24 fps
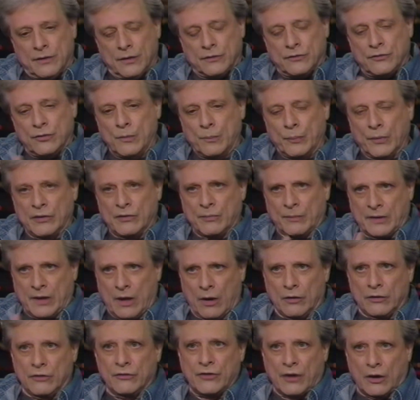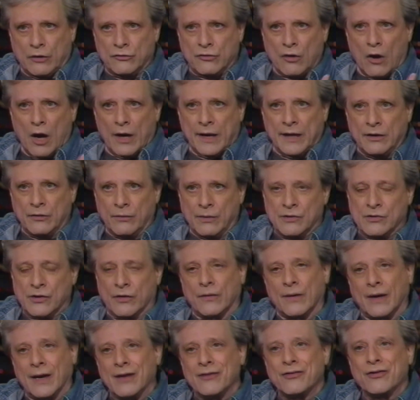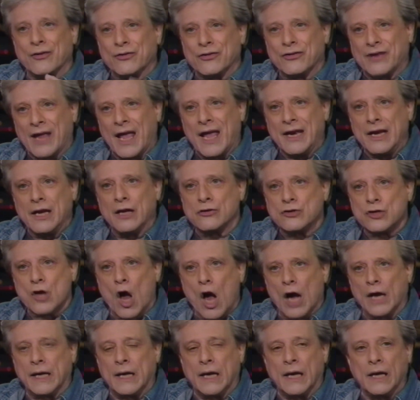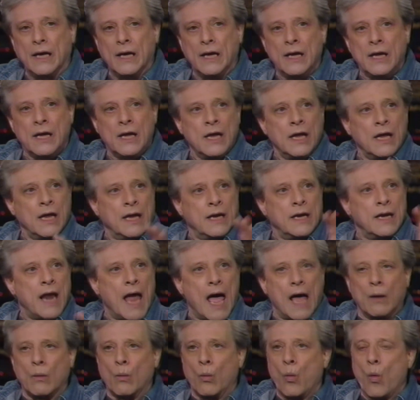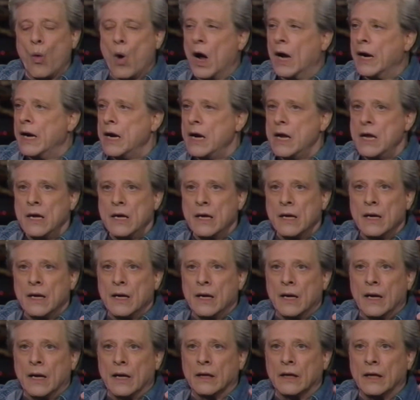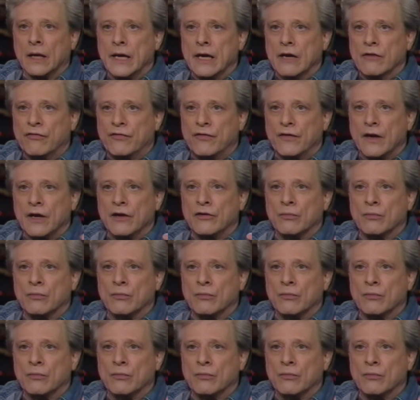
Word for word: two principal characters are talking to each other. And as they're standing and talking, not one leaf is